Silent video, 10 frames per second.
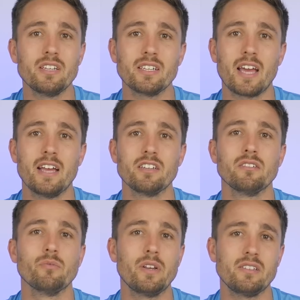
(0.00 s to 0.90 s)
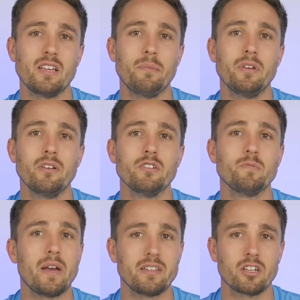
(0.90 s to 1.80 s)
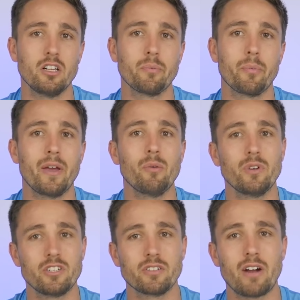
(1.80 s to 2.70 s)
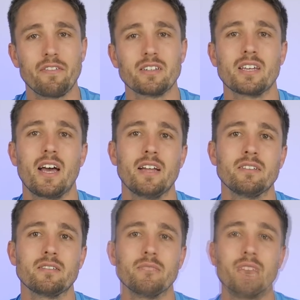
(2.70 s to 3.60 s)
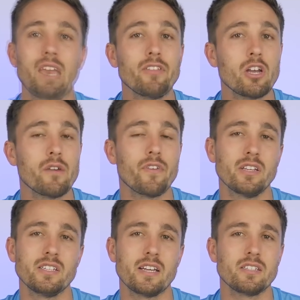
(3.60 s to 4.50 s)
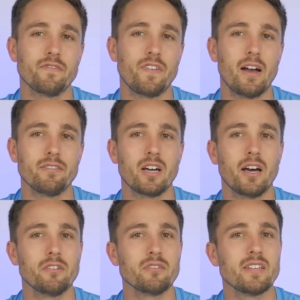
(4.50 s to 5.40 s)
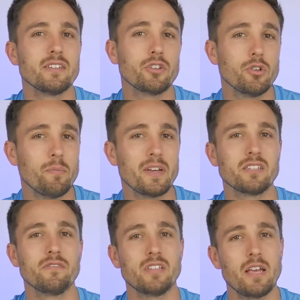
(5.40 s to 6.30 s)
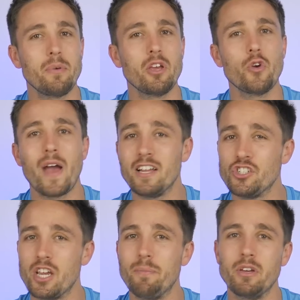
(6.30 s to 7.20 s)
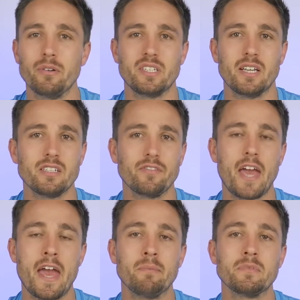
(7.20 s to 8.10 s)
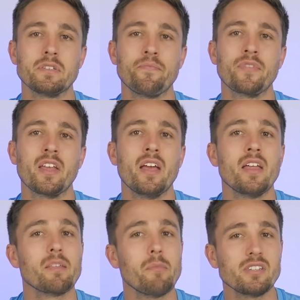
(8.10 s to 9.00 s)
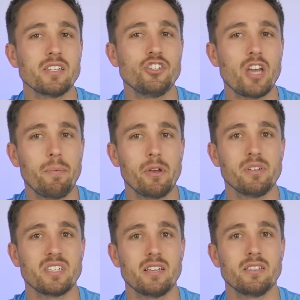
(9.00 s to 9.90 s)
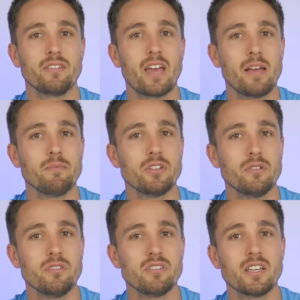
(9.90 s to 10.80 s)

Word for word: indication of which CPUs best complement which graphics cards. Even though I've only tested five titles, there's a good mix of CPU and GPU intensive games. The mostly GPU intensive games used